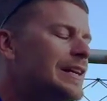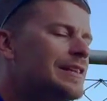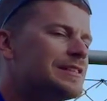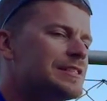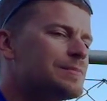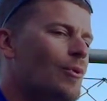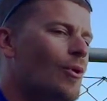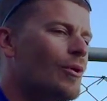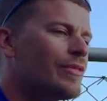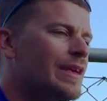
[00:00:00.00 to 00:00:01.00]
This is
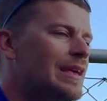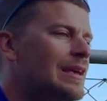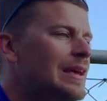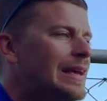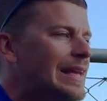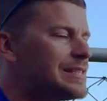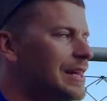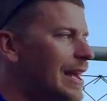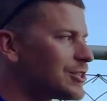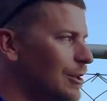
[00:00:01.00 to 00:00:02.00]
more the
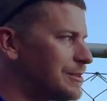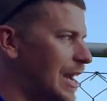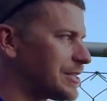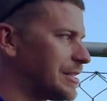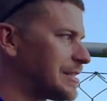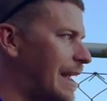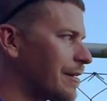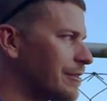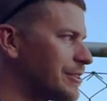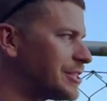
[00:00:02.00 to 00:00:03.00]
intellectual objections, how
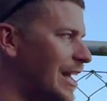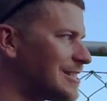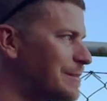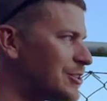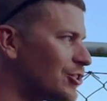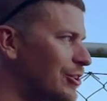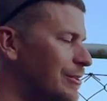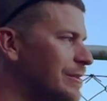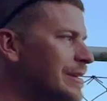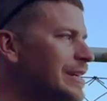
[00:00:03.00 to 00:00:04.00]
can Christianity be true?
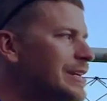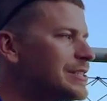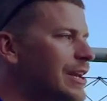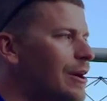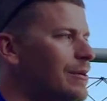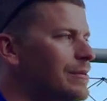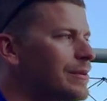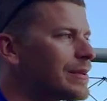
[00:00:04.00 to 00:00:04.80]
So...